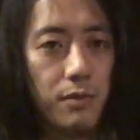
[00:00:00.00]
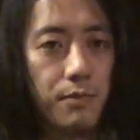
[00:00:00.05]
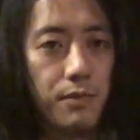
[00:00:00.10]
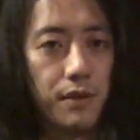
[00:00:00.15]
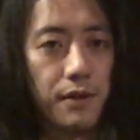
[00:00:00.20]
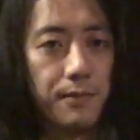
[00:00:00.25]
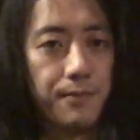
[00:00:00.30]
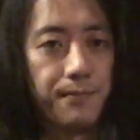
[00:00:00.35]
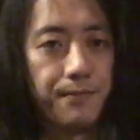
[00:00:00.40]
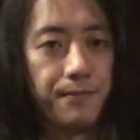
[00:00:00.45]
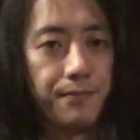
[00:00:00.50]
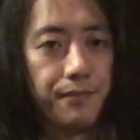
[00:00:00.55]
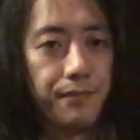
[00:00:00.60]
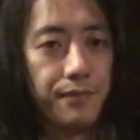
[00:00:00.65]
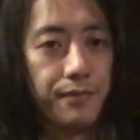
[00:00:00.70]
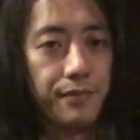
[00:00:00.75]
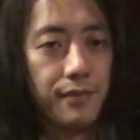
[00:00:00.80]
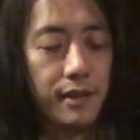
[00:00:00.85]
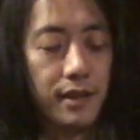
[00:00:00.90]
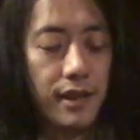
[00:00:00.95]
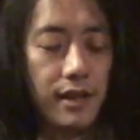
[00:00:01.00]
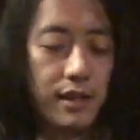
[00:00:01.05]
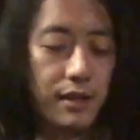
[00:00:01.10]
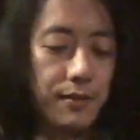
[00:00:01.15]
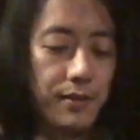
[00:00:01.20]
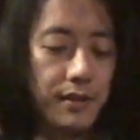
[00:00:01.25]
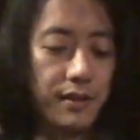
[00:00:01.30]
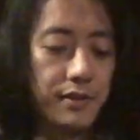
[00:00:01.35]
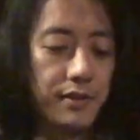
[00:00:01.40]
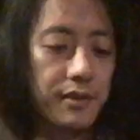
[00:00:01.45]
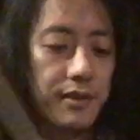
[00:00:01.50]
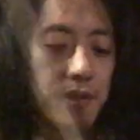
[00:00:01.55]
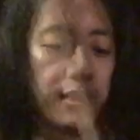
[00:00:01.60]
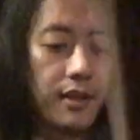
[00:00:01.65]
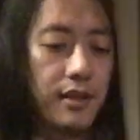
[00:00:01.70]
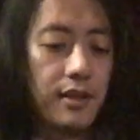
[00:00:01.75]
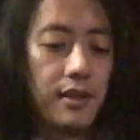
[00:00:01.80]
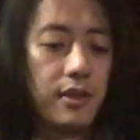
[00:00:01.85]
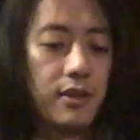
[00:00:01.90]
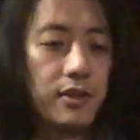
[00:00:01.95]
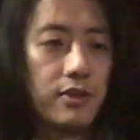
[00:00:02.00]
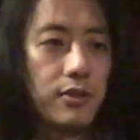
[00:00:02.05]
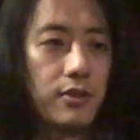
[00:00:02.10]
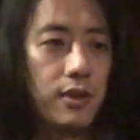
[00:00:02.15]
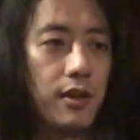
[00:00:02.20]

But anyways, so